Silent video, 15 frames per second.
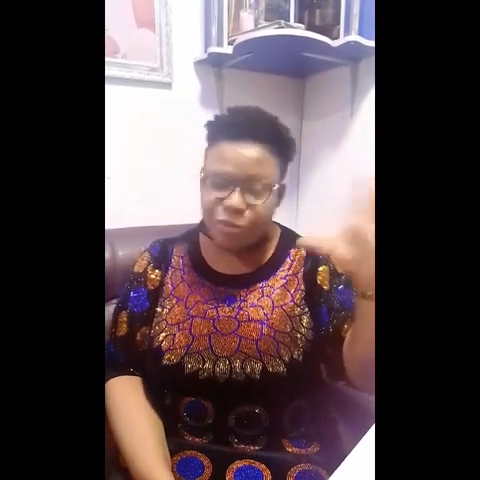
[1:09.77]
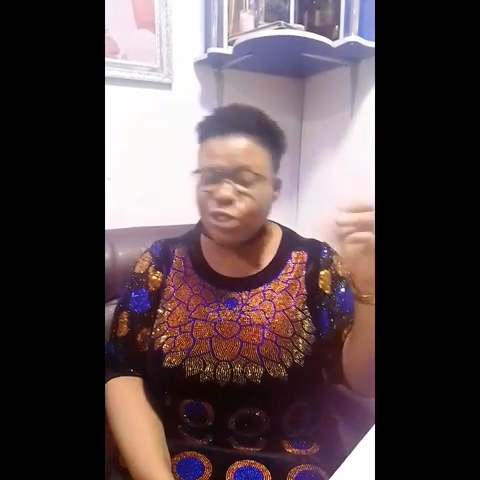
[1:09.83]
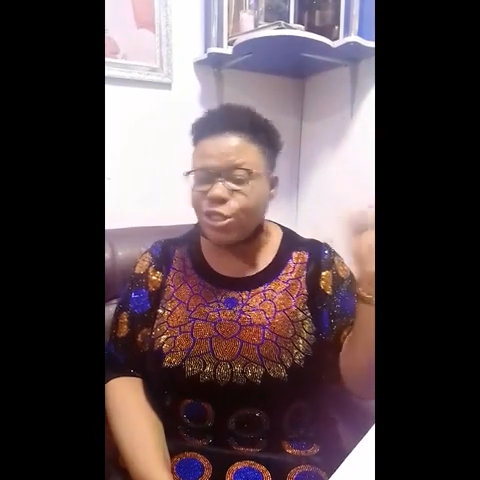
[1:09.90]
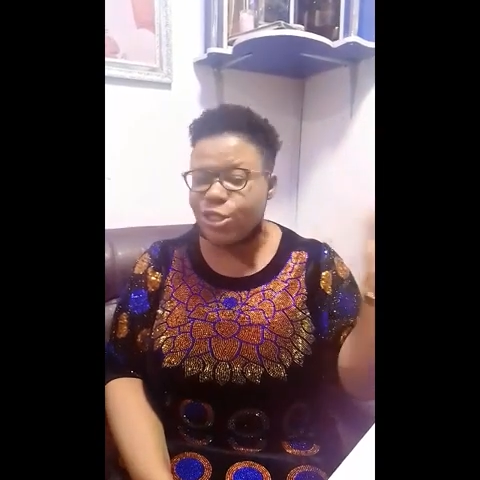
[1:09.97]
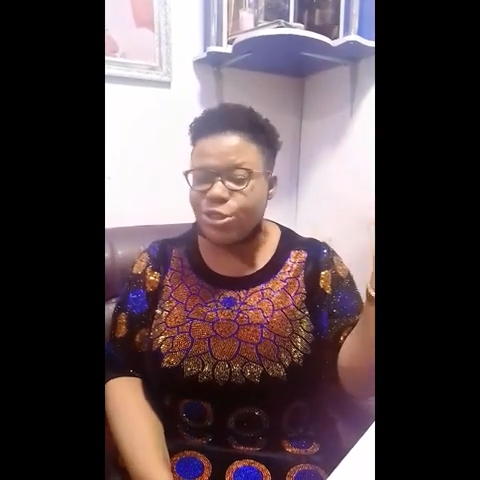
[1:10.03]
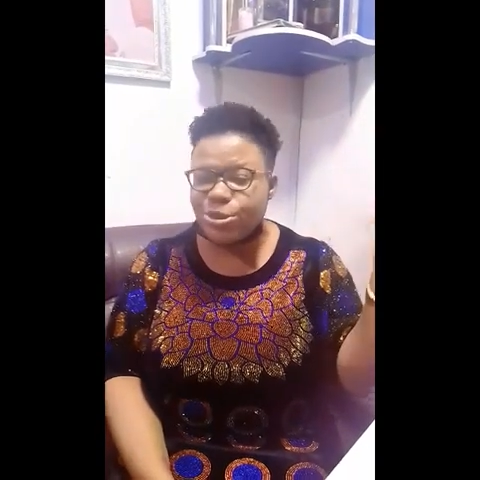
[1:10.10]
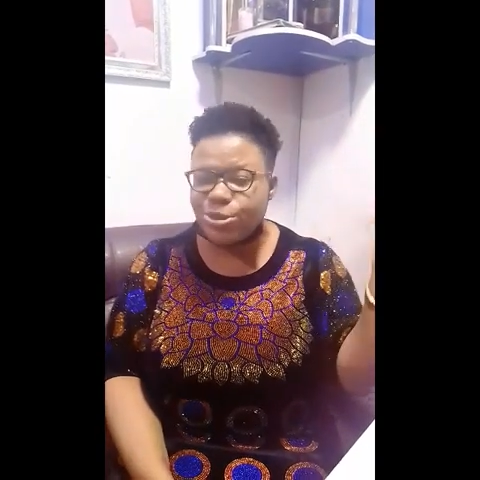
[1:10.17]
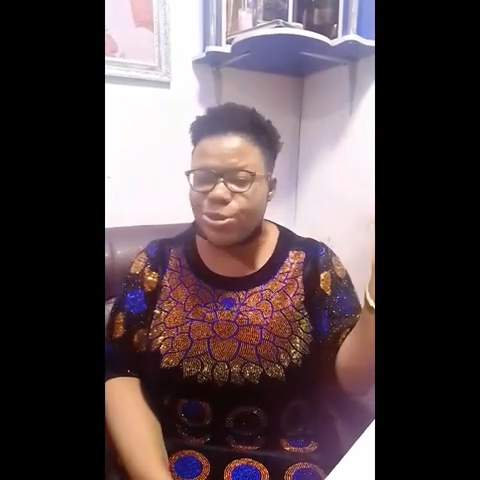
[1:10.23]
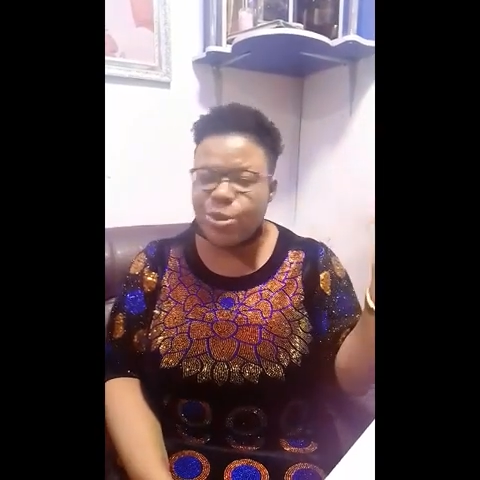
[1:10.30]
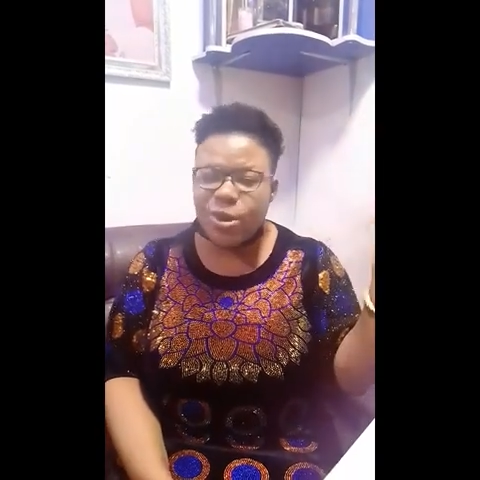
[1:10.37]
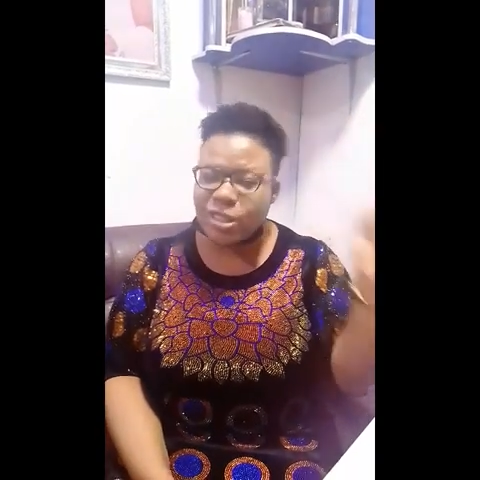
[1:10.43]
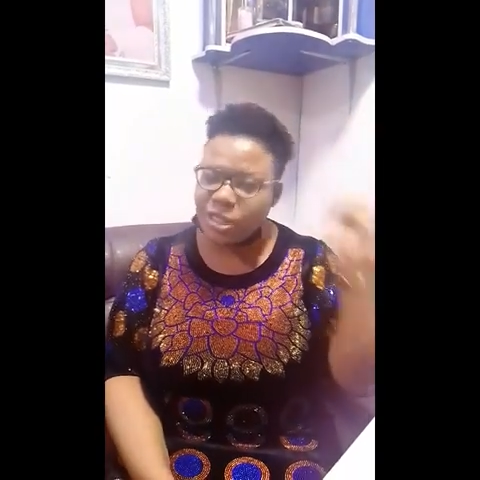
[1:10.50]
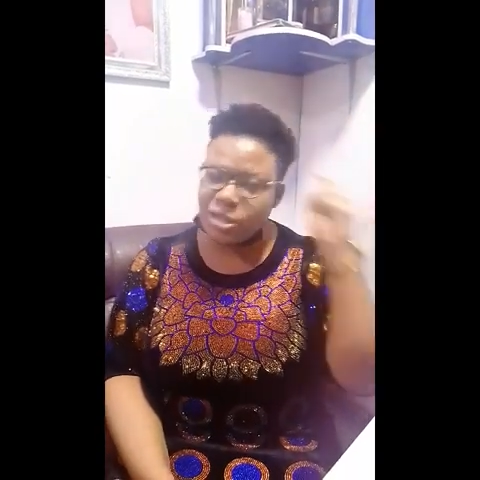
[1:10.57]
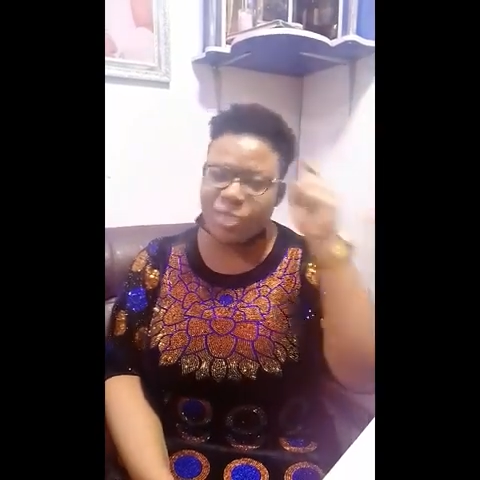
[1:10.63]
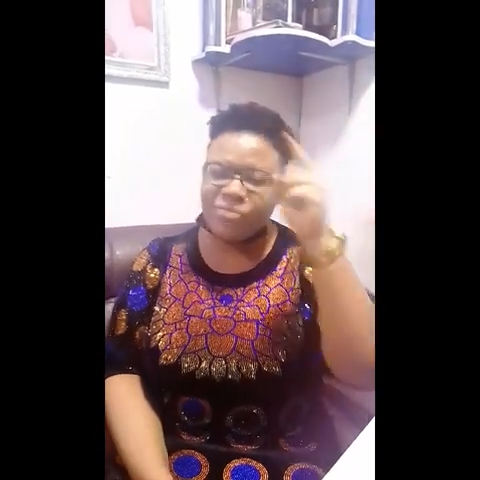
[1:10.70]
for you to
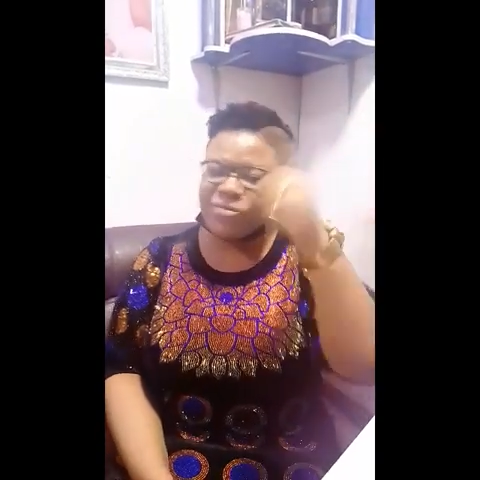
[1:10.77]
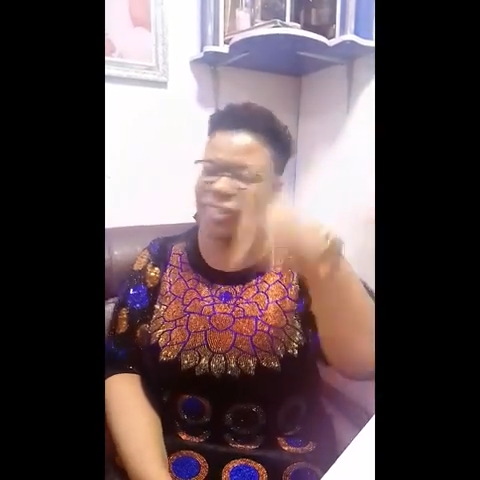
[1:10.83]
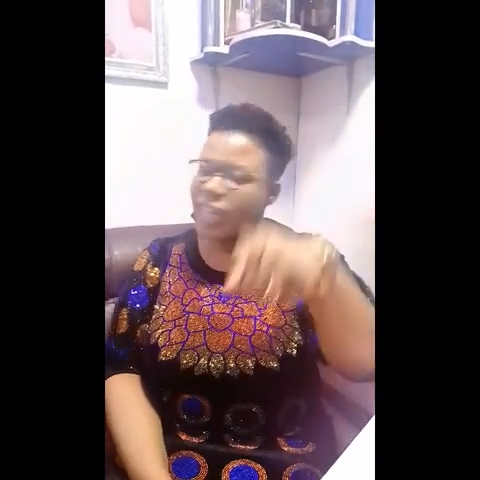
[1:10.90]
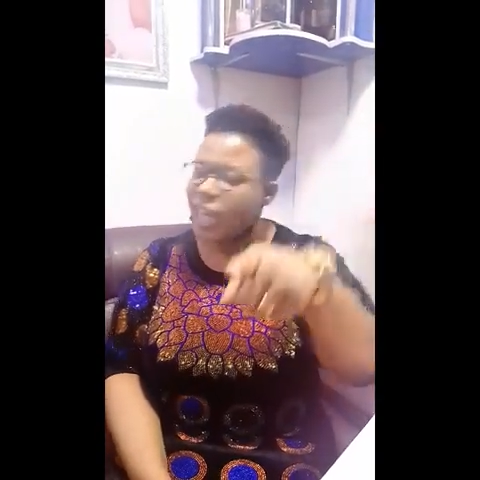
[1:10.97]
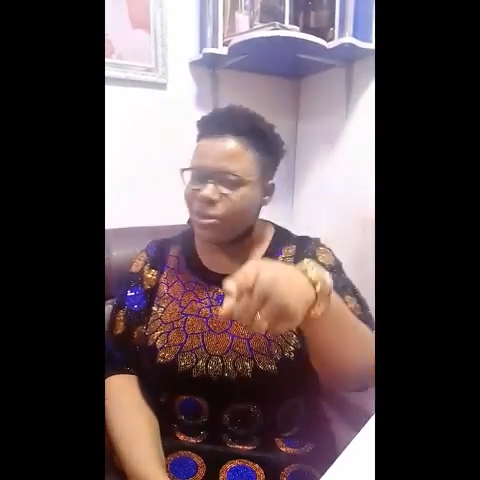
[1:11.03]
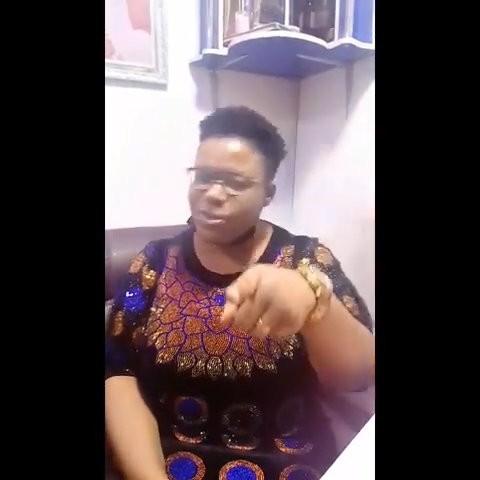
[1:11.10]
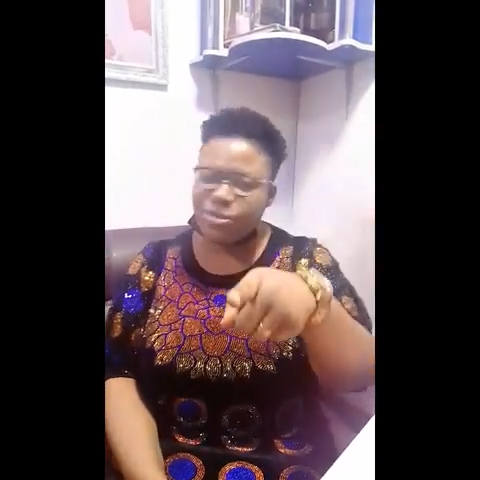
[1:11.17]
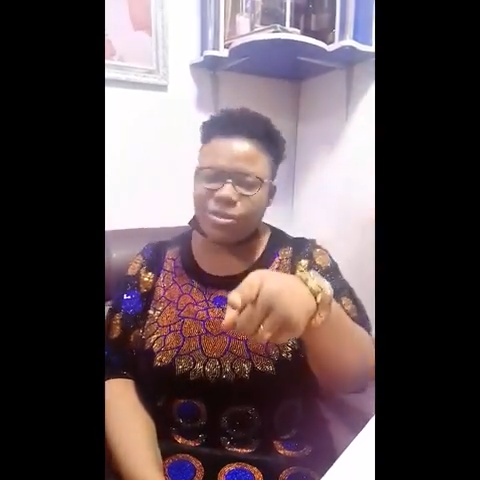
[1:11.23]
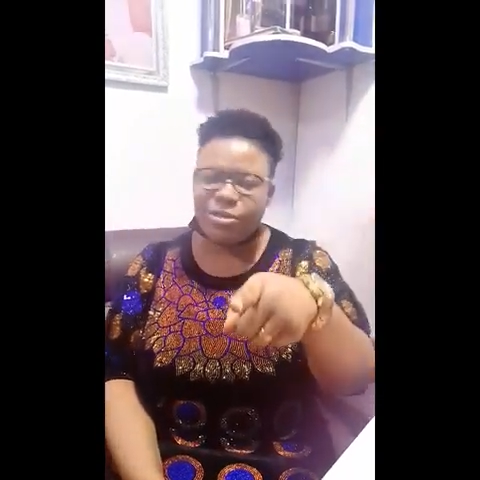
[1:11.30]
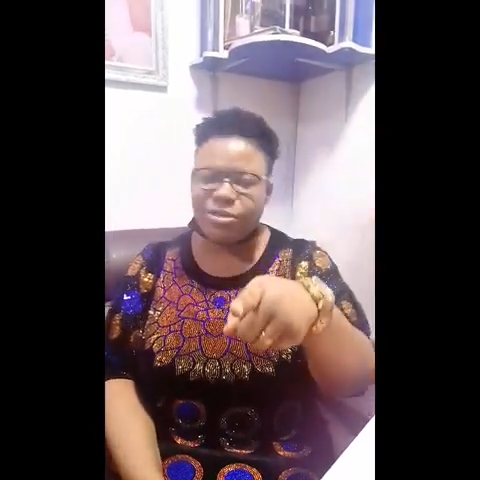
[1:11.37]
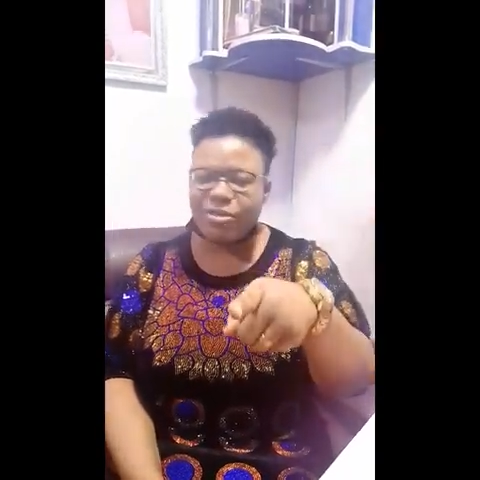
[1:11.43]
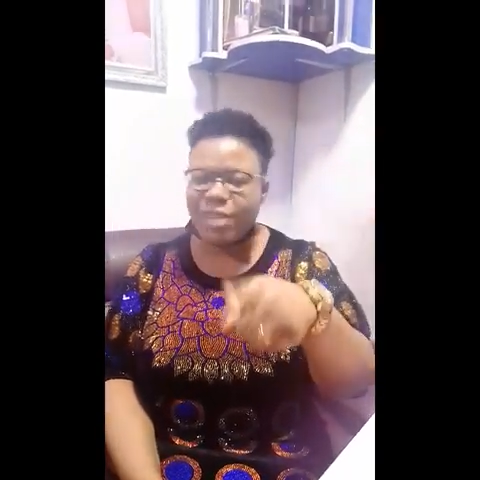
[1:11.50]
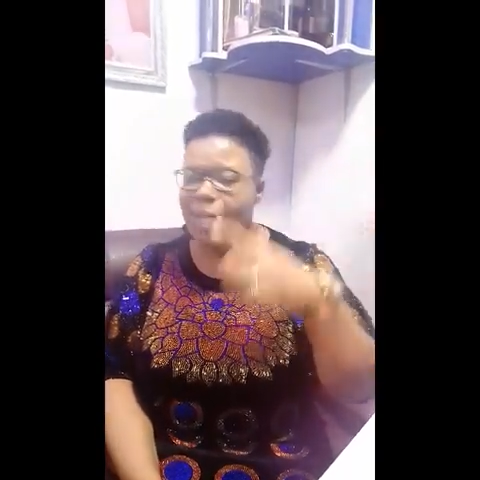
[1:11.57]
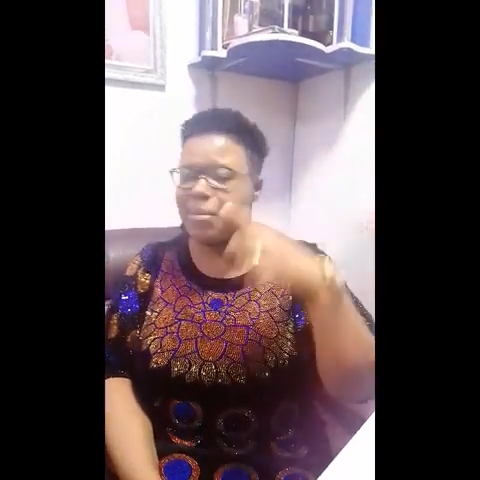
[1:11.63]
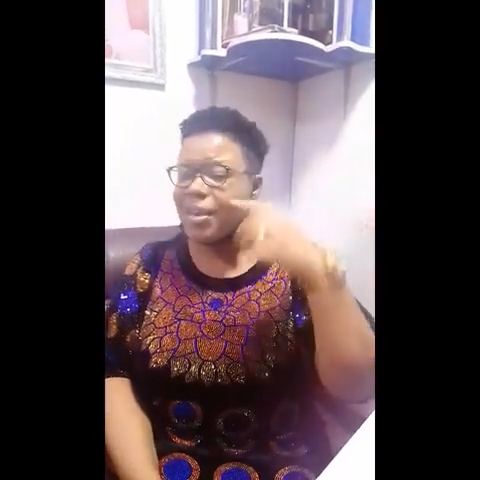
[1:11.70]
watch. Don't forget to
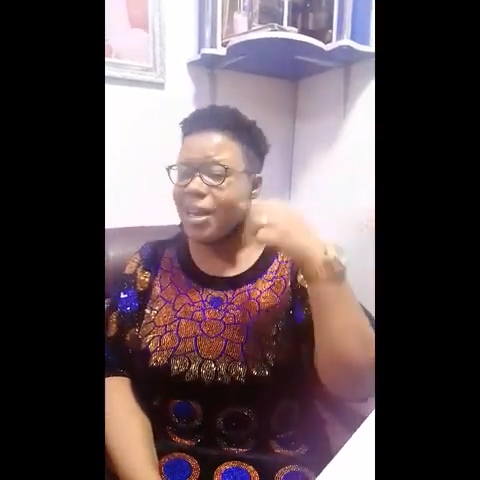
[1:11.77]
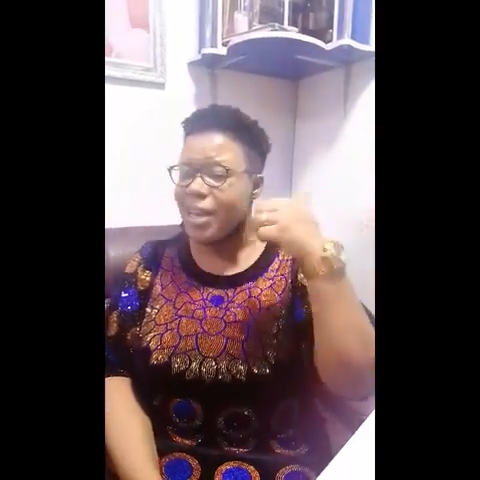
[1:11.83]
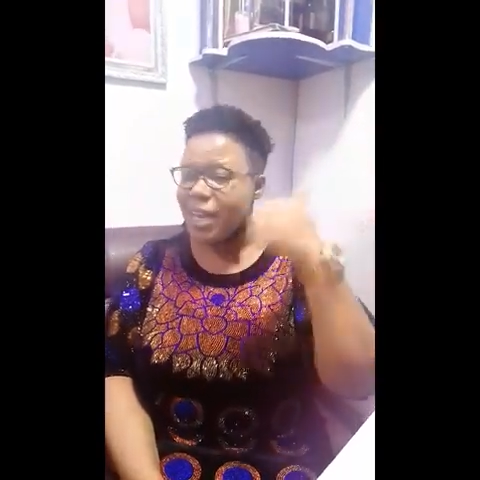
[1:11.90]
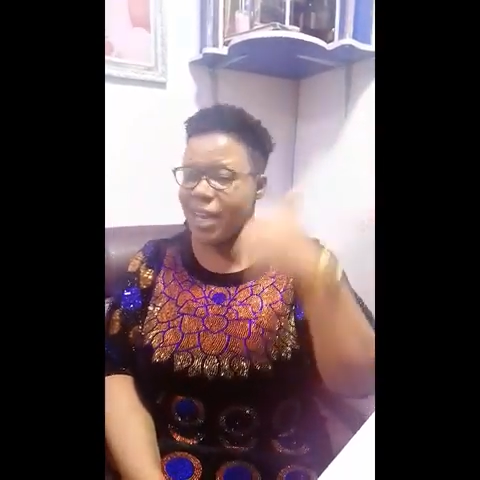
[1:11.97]
subscribe,